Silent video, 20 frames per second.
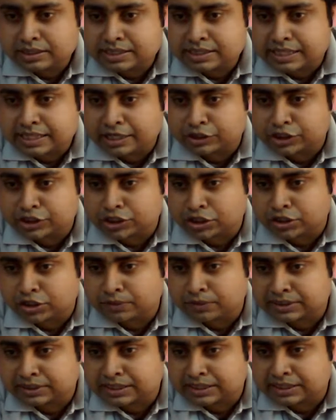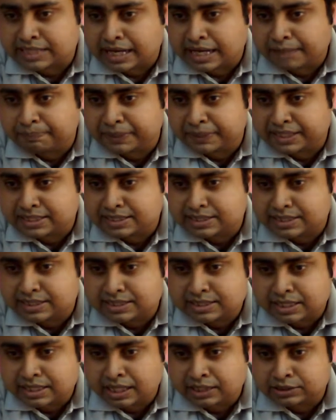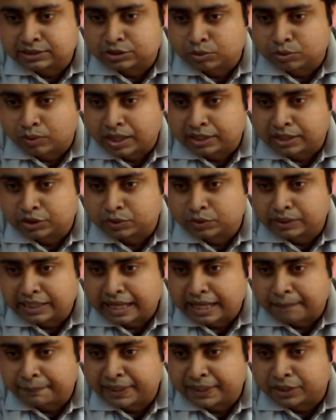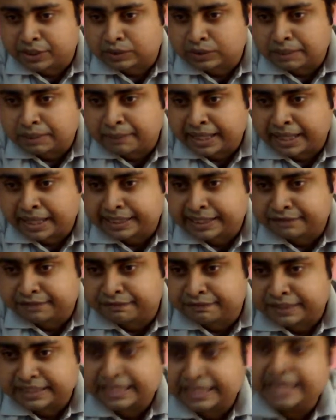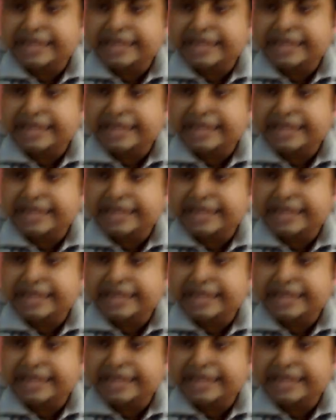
Siroshi Chakraborty, sir, please discuss what will happen to the magnetic field.